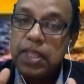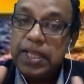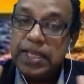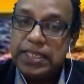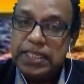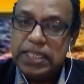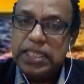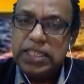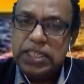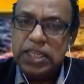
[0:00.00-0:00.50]

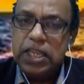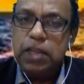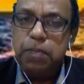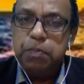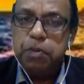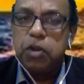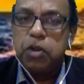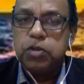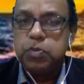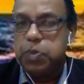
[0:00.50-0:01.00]
16
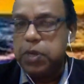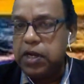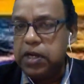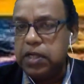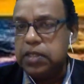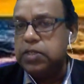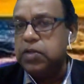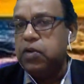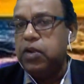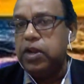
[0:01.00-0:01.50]

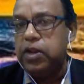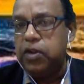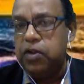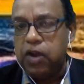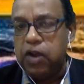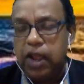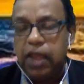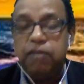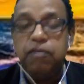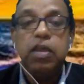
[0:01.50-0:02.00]
prosperities you need in
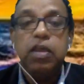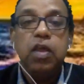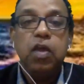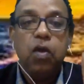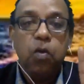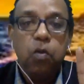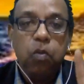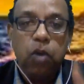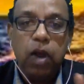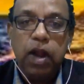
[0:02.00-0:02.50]
your life
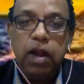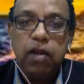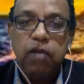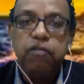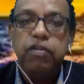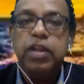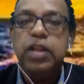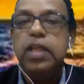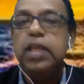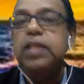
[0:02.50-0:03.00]
one of
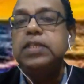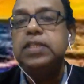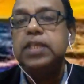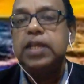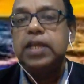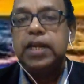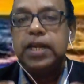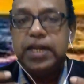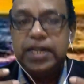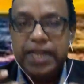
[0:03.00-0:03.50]
it is
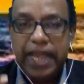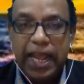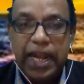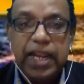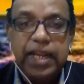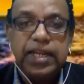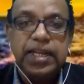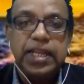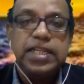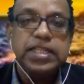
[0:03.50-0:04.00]

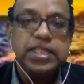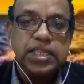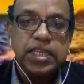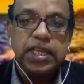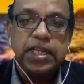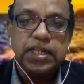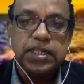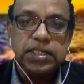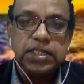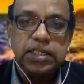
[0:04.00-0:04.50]
talent and
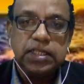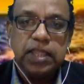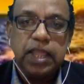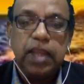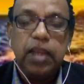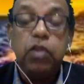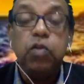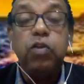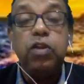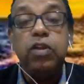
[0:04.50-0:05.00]
skills
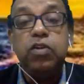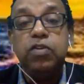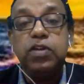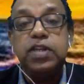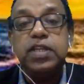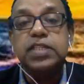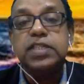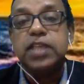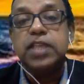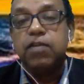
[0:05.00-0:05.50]
that you need to
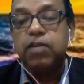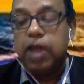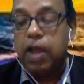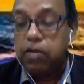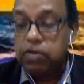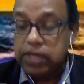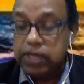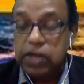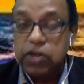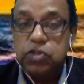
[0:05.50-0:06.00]
discover
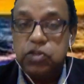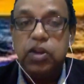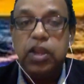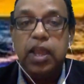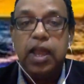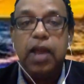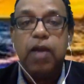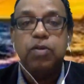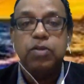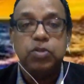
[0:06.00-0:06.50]
i'll tell you today
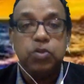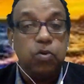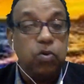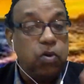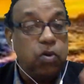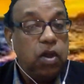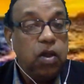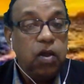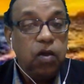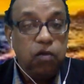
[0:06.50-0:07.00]
how so
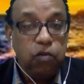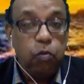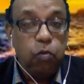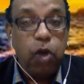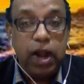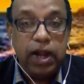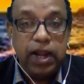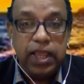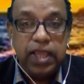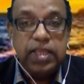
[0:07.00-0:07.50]

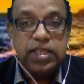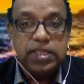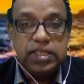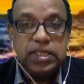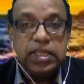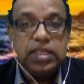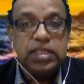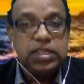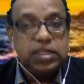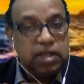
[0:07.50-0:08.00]
what is
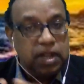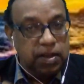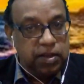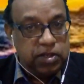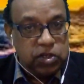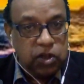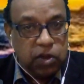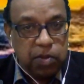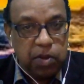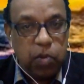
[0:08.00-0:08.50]
this
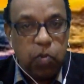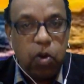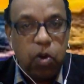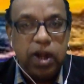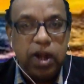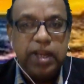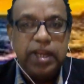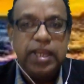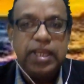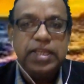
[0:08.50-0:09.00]
let's talk about
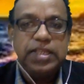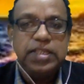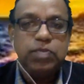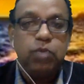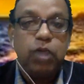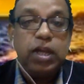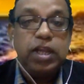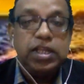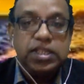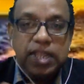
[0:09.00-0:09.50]
what it is
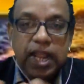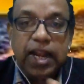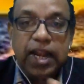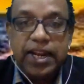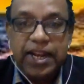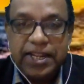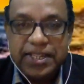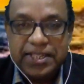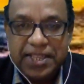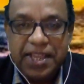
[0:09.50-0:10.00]
what is
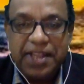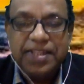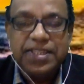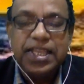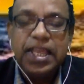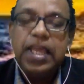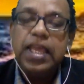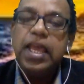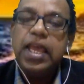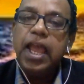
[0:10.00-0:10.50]
talent and skills
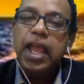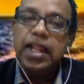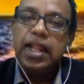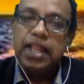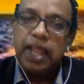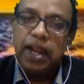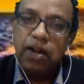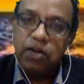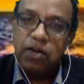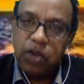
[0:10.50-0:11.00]
and
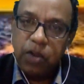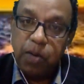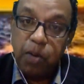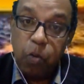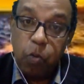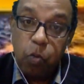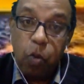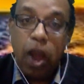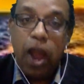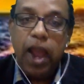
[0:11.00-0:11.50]
then i'll talk
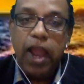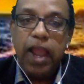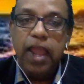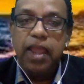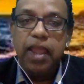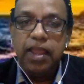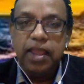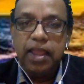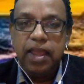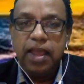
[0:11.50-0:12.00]
about
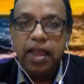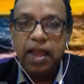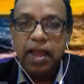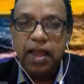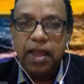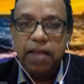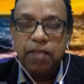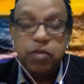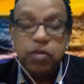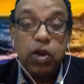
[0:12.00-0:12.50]
why
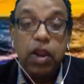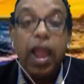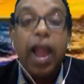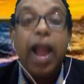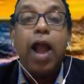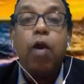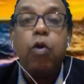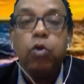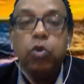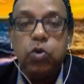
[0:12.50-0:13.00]
uh, sorry
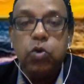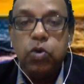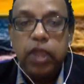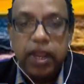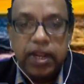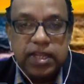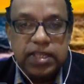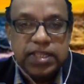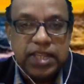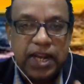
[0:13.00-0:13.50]
how to
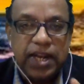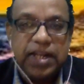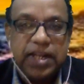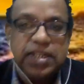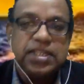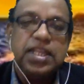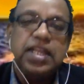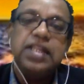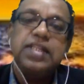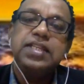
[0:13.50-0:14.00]
get this talent
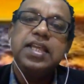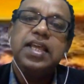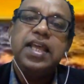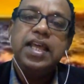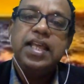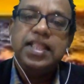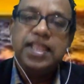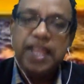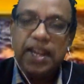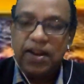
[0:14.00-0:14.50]
and skills
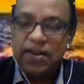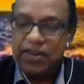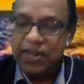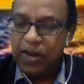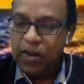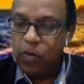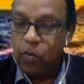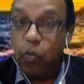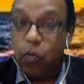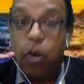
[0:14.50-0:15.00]
then i'll
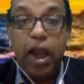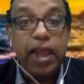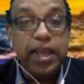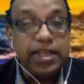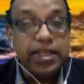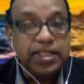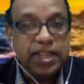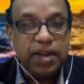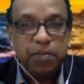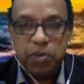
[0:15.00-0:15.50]
tell you why
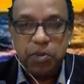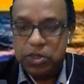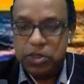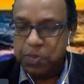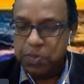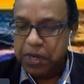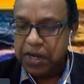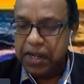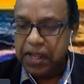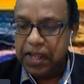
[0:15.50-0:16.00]
is it a
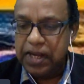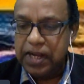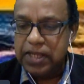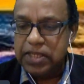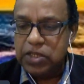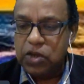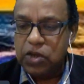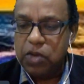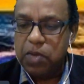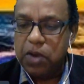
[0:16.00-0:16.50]
prosperity yeah
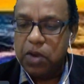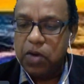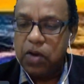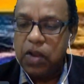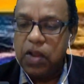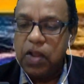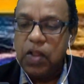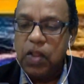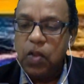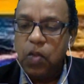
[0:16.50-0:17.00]
let's talk about
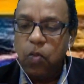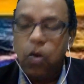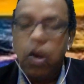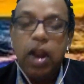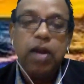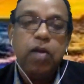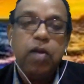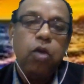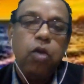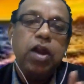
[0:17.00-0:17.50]

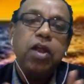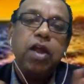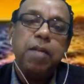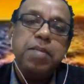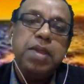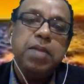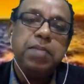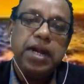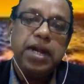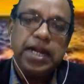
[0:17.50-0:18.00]
what what do i
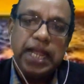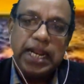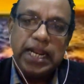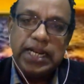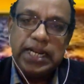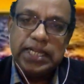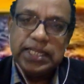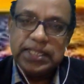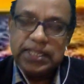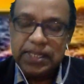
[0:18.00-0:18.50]
mean by
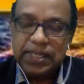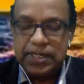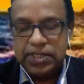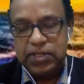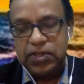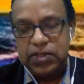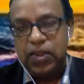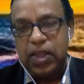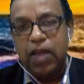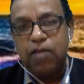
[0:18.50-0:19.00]
talent and
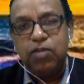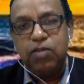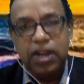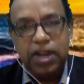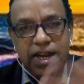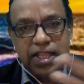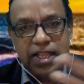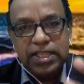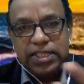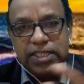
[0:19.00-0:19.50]
skills okay i've got
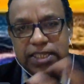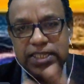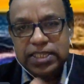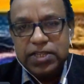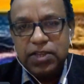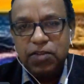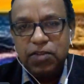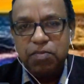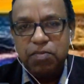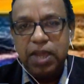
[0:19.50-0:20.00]
another
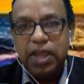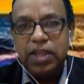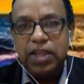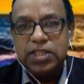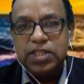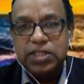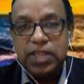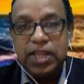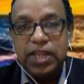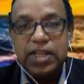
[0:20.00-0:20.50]
sister of mine
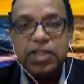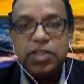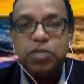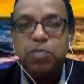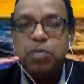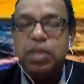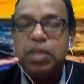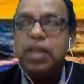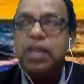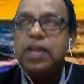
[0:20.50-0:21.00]
she's elder to
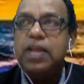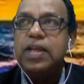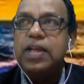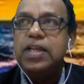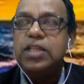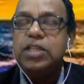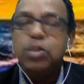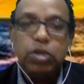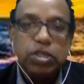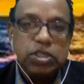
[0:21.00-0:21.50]
me
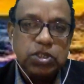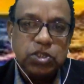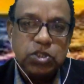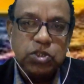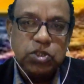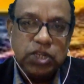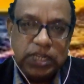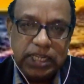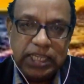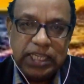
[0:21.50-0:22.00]
she was
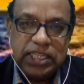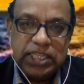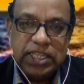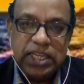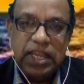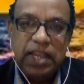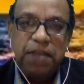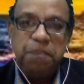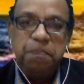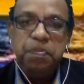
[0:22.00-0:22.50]
also a
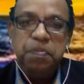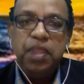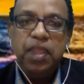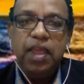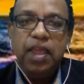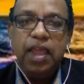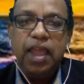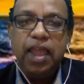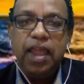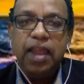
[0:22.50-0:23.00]
teacher
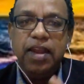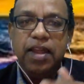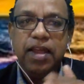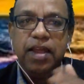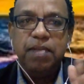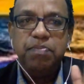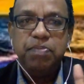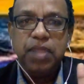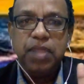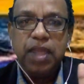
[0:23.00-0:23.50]
and, um,